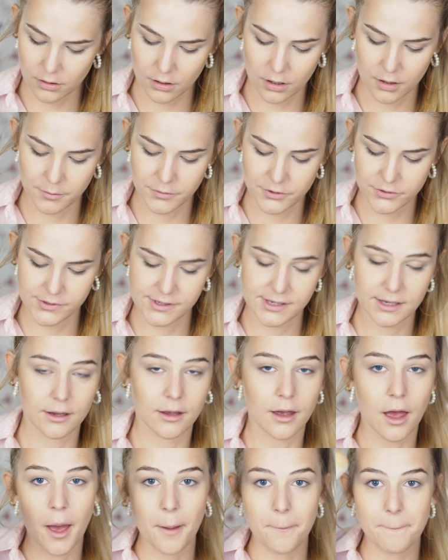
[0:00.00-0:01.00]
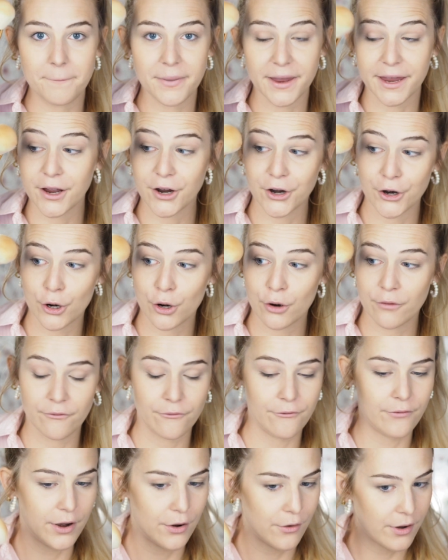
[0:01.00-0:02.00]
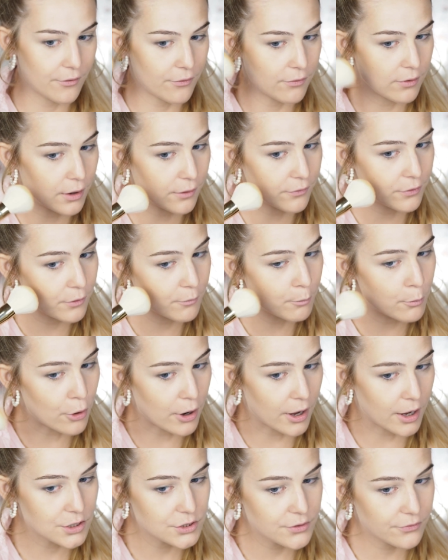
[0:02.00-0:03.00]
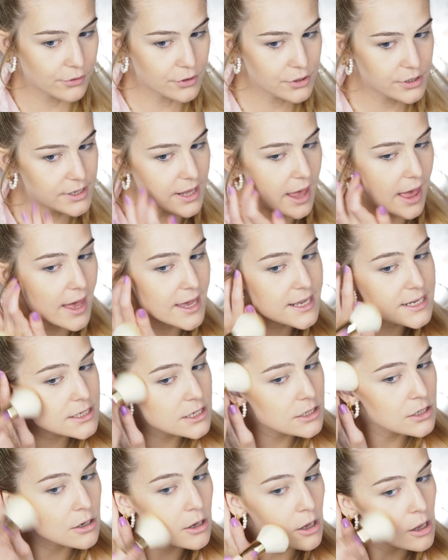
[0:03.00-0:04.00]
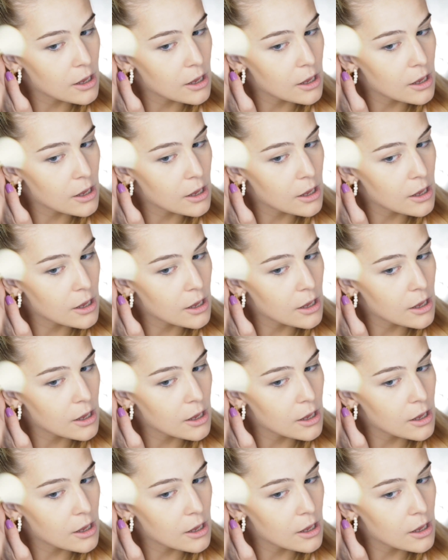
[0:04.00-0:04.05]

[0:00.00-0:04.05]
I'm using a bigger, very fluffy brush for that.